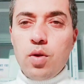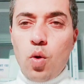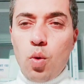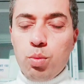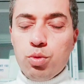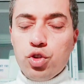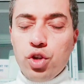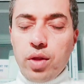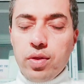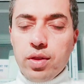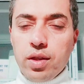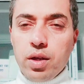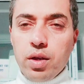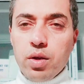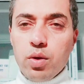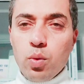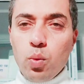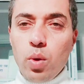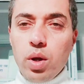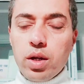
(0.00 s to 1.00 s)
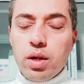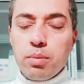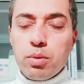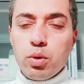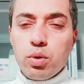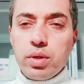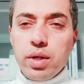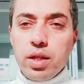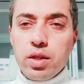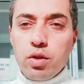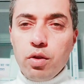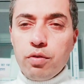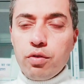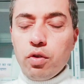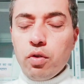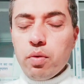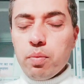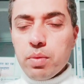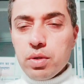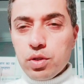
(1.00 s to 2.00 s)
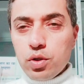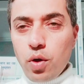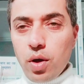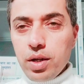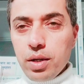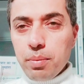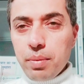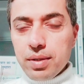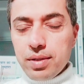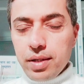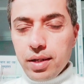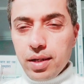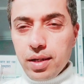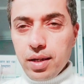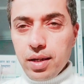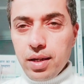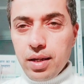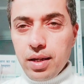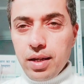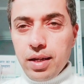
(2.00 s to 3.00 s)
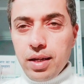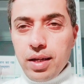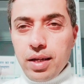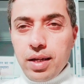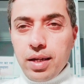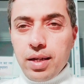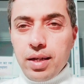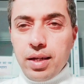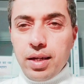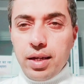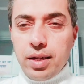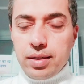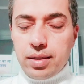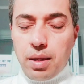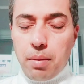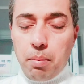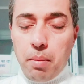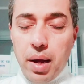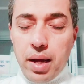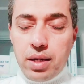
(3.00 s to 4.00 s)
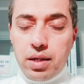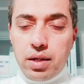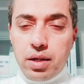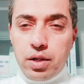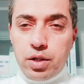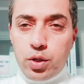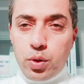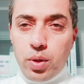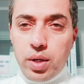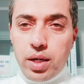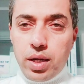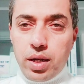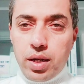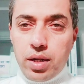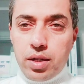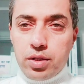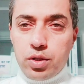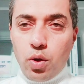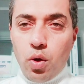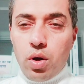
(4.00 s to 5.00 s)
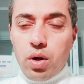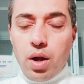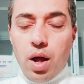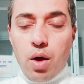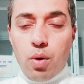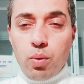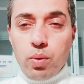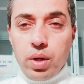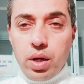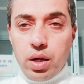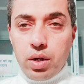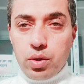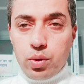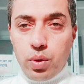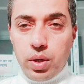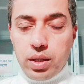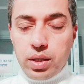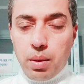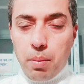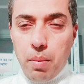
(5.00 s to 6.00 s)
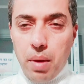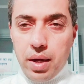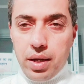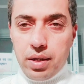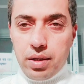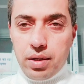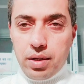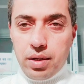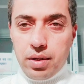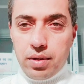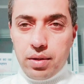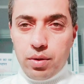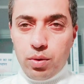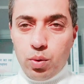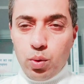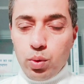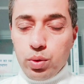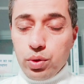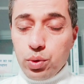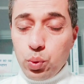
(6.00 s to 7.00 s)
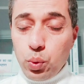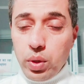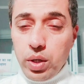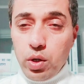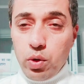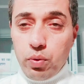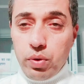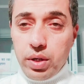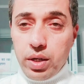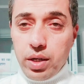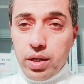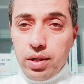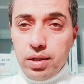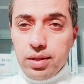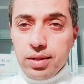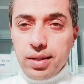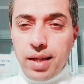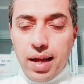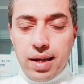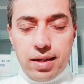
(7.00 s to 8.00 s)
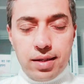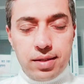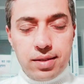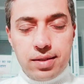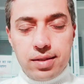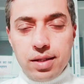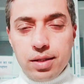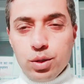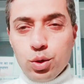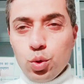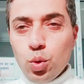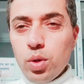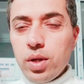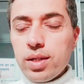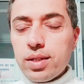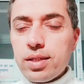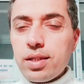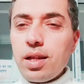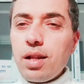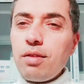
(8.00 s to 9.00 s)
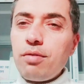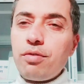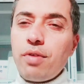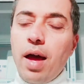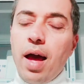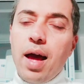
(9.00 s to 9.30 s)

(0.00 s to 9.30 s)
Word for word: Om Shanti. Welcome to 10th of November's Daily Blessing. Is our mind controlling us or are we controlling the mind? Who's we over here? That is the soul itself.